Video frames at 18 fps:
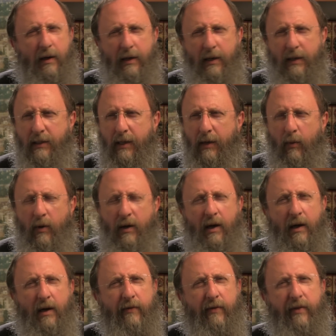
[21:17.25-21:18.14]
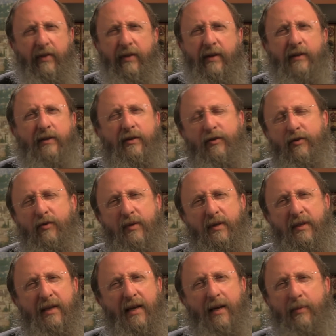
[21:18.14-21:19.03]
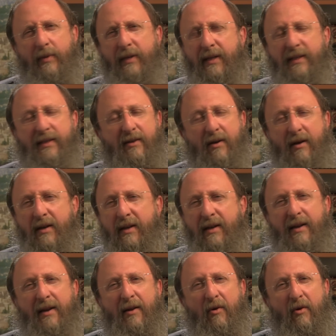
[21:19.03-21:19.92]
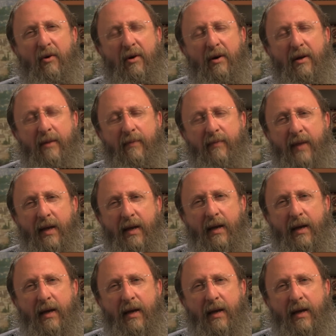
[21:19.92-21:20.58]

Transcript: It's like, what kind of a thing to do is that? But that's not it at all.